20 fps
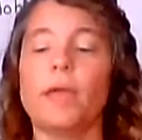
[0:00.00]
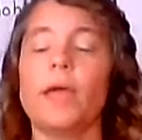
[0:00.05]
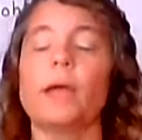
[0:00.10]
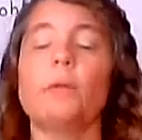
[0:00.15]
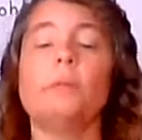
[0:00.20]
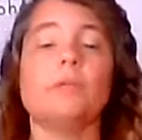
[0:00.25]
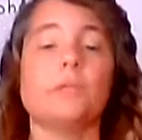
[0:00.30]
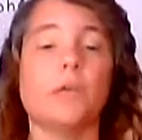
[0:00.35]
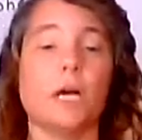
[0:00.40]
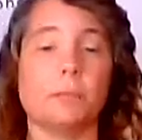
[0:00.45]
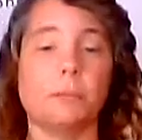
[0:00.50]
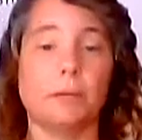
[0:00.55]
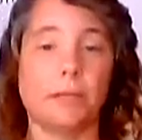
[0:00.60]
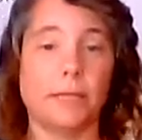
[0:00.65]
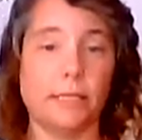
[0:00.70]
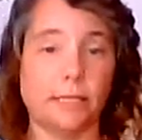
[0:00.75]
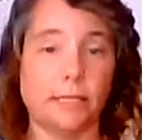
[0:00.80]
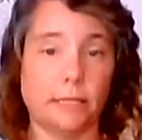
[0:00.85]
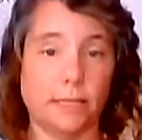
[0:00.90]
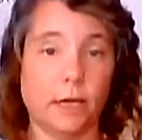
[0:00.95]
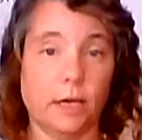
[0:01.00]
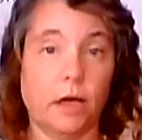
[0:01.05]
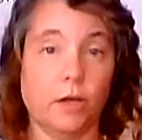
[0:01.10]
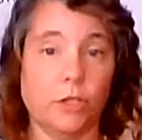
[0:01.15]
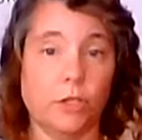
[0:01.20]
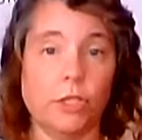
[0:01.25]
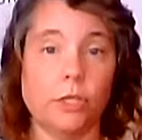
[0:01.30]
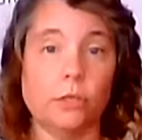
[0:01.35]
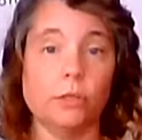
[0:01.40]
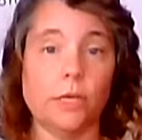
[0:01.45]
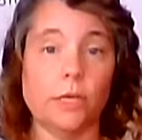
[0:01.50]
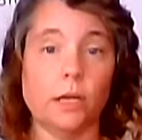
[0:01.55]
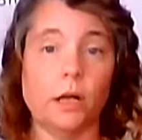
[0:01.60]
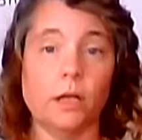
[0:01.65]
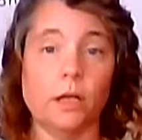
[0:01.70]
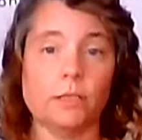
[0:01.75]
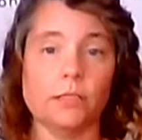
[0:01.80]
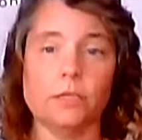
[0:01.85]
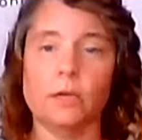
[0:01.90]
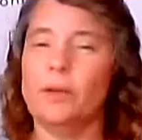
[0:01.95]
And we talked about this on Tuesday
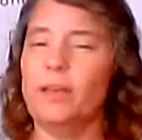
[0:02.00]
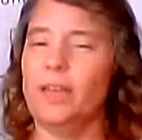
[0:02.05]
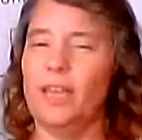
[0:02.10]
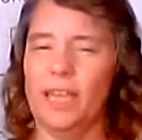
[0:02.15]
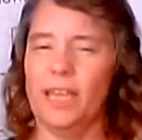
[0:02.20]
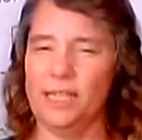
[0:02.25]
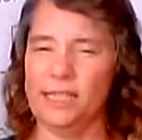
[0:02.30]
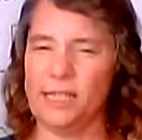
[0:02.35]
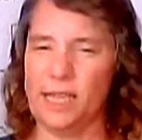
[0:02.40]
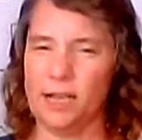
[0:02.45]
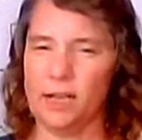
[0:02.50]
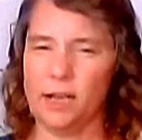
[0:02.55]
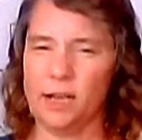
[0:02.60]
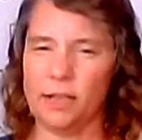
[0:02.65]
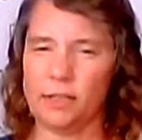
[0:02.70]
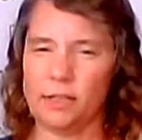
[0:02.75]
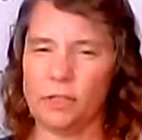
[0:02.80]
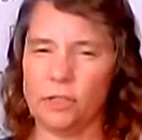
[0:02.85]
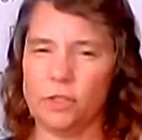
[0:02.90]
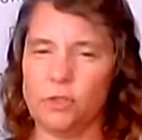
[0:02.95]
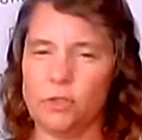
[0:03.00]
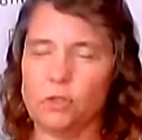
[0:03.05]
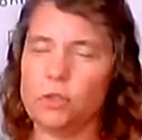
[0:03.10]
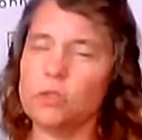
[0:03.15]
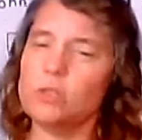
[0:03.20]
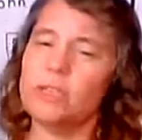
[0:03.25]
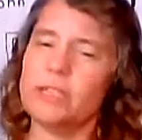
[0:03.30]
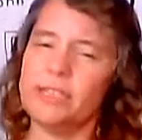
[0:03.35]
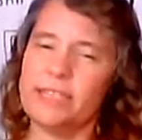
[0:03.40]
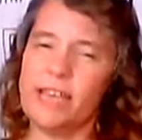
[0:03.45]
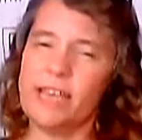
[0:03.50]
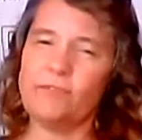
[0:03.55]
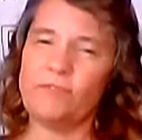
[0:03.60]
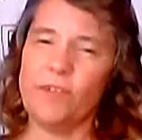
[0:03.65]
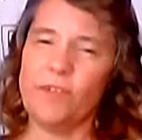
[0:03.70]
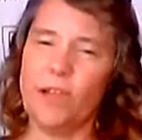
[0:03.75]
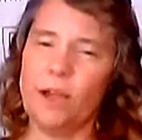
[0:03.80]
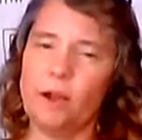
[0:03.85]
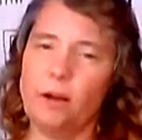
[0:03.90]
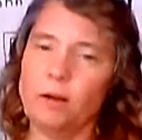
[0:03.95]
also. Is that constitutional? Is that
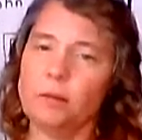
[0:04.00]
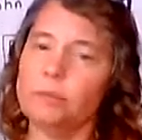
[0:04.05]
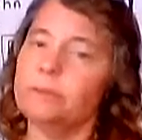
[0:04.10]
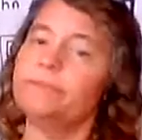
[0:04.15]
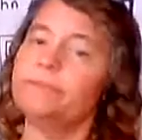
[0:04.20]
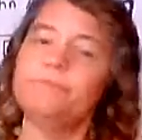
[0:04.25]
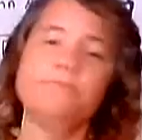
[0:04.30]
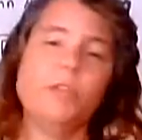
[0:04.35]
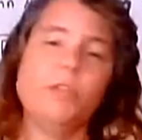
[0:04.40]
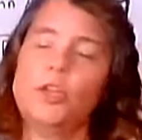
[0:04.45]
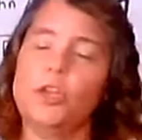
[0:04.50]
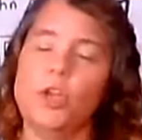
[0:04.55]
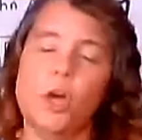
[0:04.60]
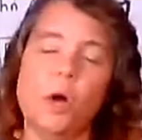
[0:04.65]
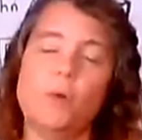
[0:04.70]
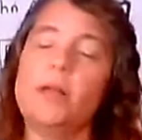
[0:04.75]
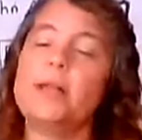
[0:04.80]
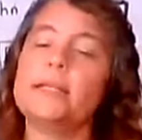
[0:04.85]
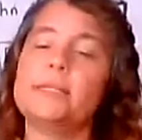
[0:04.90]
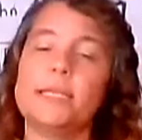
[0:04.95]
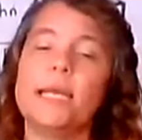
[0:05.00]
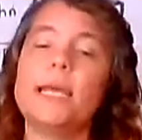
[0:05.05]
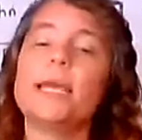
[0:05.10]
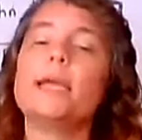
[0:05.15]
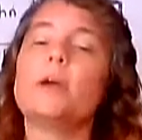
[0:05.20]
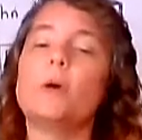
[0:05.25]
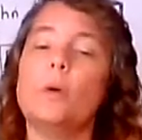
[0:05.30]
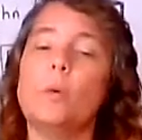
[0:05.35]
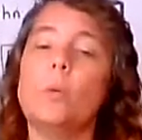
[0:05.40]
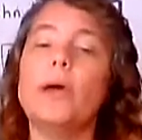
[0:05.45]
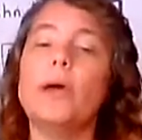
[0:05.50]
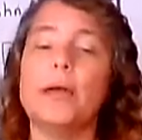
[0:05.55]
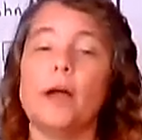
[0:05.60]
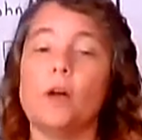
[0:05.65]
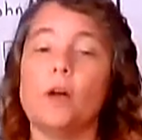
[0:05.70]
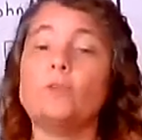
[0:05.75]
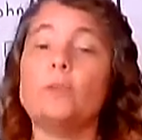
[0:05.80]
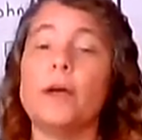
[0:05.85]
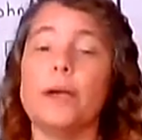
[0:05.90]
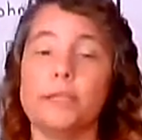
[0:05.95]
fair? No, that's taking away
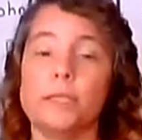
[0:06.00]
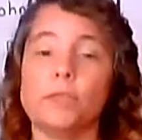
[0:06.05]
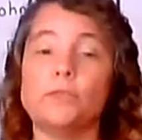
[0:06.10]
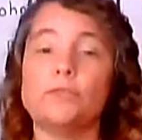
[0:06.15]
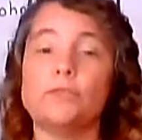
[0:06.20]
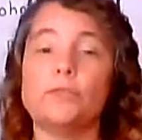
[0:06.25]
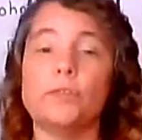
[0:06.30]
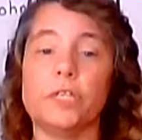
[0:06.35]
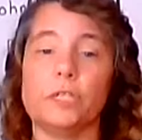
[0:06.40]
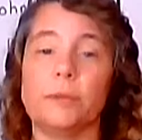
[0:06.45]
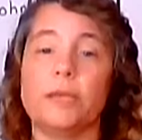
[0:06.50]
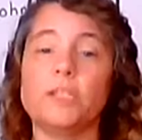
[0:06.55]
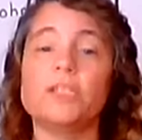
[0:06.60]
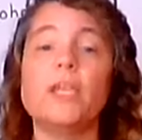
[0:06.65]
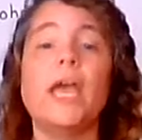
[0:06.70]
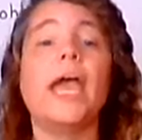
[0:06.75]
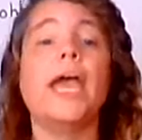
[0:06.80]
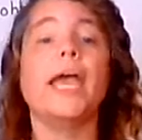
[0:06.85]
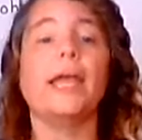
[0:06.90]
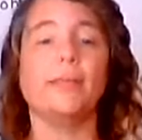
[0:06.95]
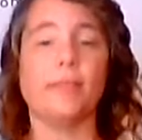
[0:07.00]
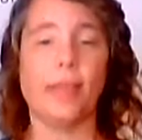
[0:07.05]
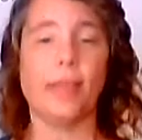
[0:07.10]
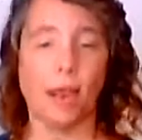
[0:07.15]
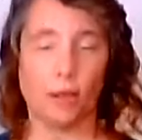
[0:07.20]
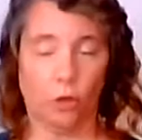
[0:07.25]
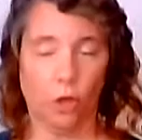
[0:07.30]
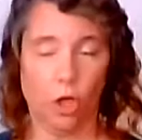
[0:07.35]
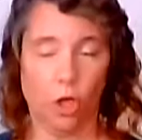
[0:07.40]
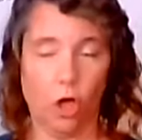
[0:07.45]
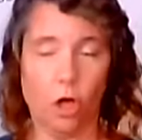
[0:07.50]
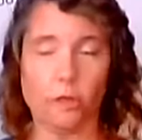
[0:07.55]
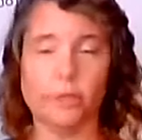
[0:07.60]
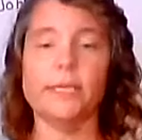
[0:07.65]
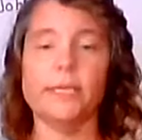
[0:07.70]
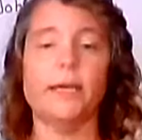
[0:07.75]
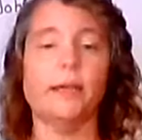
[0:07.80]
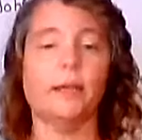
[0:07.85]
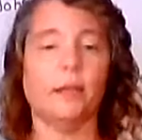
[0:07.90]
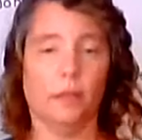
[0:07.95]
our right to free speech. And that law
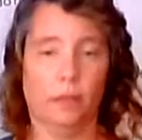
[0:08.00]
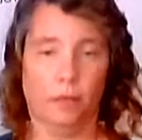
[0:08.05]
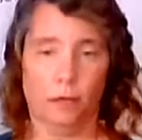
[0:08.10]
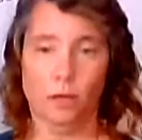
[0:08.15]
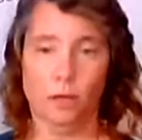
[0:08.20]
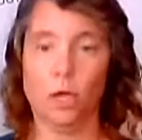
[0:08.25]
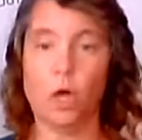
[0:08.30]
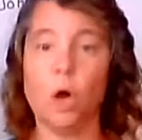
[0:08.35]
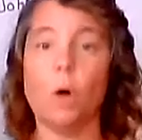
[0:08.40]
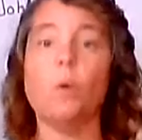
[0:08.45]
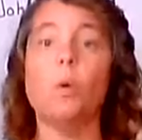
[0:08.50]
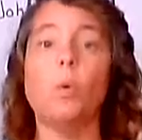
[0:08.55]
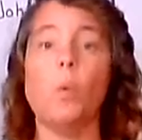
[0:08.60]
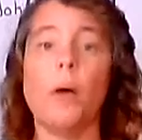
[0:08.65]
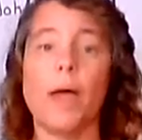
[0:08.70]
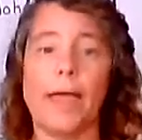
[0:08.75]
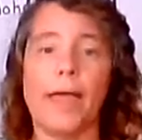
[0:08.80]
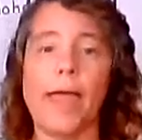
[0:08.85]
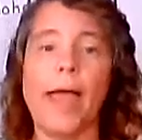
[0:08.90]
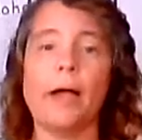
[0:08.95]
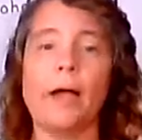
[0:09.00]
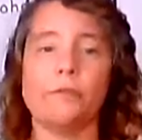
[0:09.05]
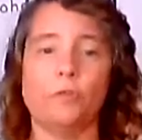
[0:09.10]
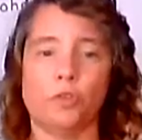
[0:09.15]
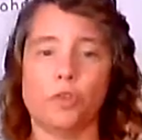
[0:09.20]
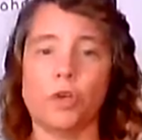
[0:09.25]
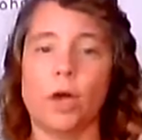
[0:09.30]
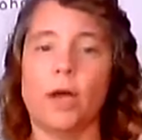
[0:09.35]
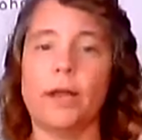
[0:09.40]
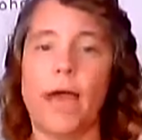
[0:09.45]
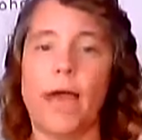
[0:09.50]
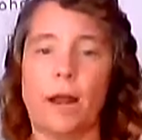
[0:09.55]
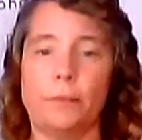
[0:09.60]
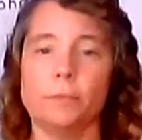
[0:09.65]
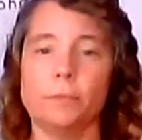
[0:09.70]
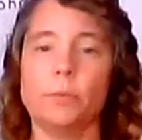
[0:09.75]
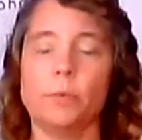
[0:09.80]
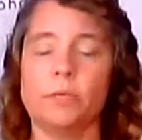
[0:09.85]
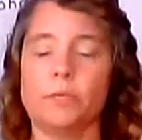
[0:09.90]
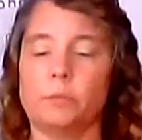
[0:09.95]
did go away after John
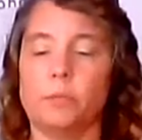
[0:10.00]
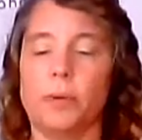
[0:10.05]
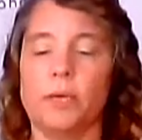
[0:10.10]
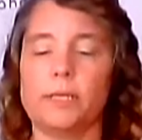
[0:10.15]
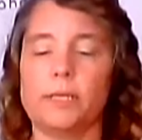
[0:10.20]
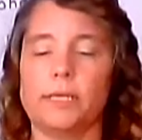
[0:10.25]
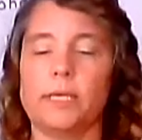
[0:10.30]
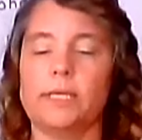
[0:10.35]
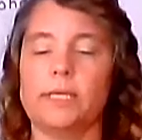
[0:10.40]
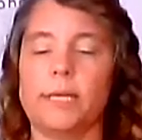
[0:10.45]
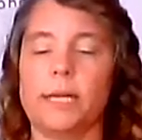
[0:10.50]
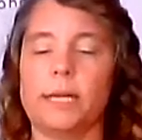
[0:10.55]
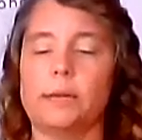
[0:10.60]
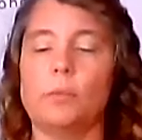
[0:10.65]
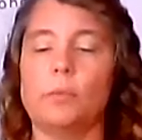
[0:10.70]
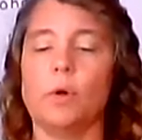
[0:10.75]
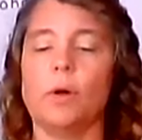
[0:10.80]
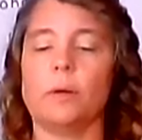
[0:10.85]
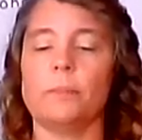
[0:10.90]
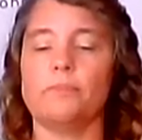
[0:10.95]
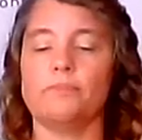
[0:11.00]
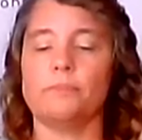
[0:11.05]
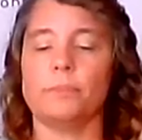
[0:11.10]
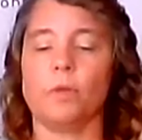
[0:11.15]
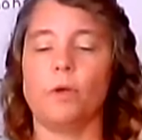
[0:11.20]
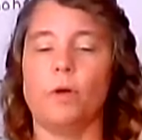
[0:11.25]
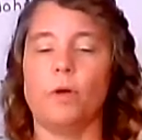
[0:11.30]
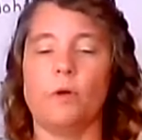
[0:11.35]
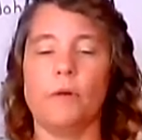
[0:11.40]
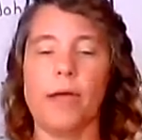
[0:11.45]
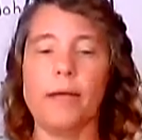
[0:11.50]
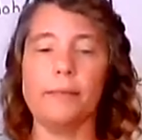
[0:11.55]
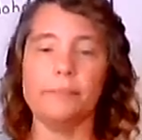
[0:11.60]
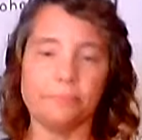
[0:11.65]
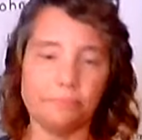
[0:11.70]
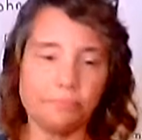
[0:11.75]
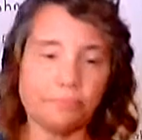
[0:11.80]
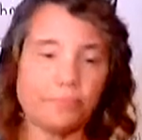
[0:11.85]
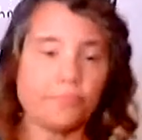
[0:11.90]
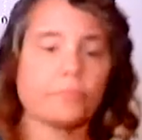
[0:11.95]
Adams was president anymore. All right?
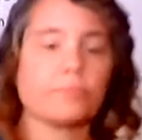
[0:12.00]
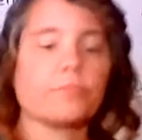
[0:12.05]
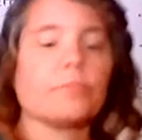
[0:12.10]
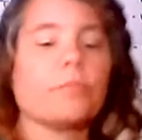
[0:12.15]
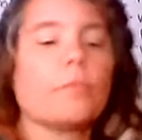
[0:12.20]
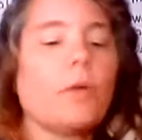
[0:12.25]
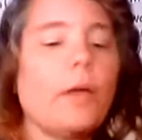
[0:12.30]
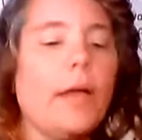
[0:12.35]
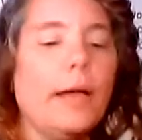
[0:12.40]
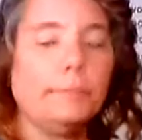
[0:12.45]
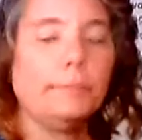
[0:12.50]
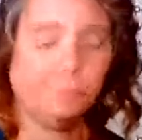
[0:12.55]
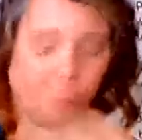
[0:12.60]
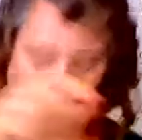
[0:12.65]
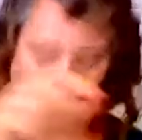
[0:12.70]
Okay.